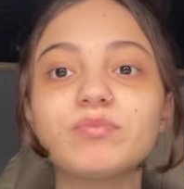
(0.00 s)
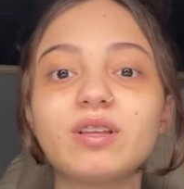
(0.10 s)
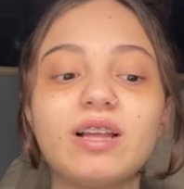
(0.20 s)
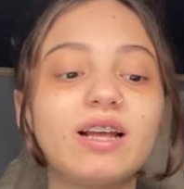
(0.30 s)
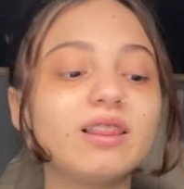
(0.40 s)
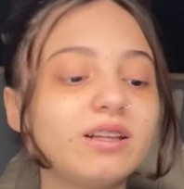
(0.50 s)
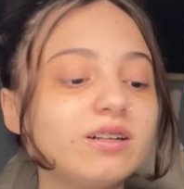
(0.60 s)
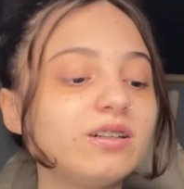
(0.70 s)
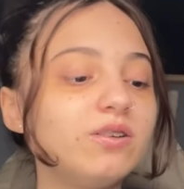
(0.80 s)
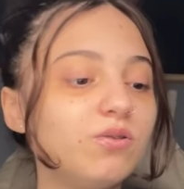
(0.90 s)
Like I
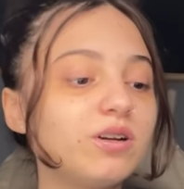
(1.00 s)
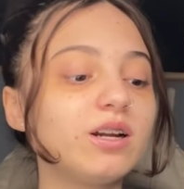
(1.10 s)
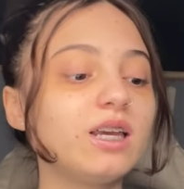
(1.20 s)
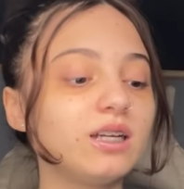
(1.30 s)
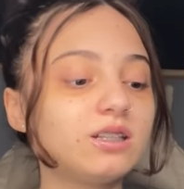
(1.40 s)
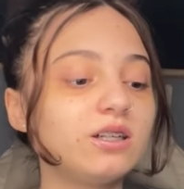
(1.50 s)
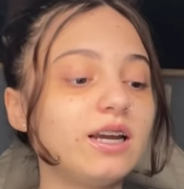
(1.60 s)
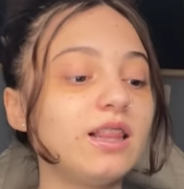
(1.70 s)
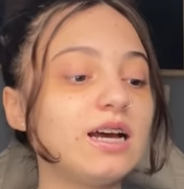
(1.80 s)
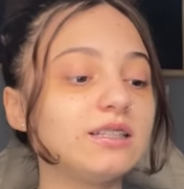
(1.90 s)
literally ordered it yesterday,
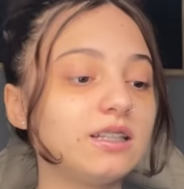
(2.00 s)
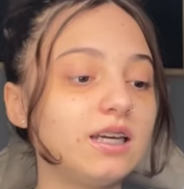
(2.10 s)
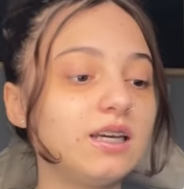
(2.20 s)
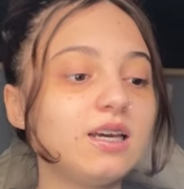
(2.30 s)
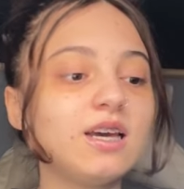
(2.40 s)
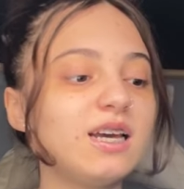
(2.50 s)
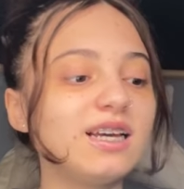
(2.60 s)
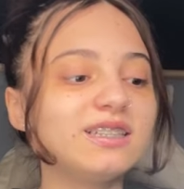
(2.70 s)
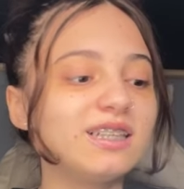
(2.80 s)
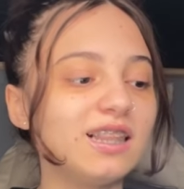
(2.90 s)
last night.
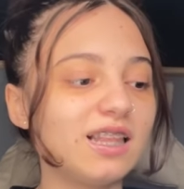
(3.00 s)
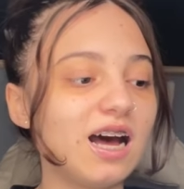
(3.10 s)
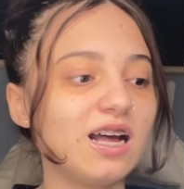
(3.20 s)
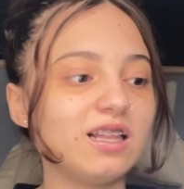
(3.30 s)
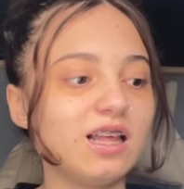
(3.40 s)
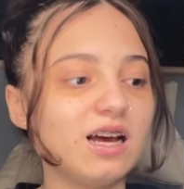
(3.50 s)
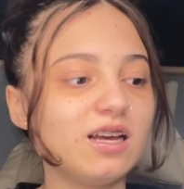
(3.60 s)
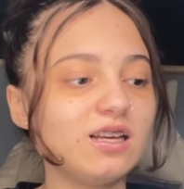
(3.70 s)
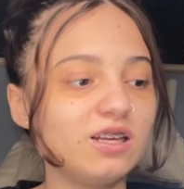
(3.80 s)
It's a lot, a lot.